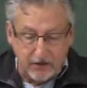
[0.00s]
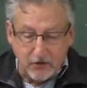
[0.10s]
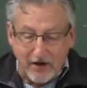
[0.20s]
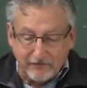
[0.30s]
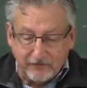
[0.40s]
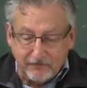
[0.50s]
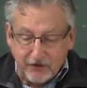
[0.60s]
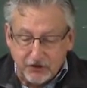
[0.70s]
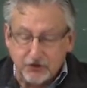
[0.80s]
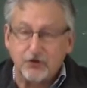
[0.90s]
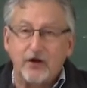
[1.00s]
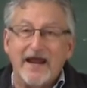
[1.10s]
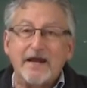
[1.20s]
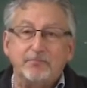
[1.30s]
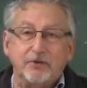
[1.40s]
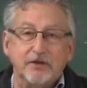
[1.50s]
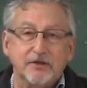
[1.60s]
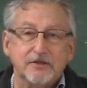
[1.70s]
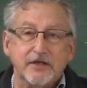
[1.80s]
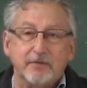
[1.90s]
"You haven't finished your ape,"
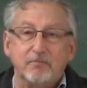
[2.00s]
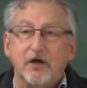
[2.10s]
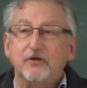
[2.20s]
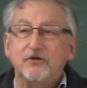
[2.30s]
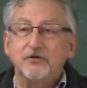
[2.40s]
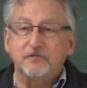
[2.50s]
said mother to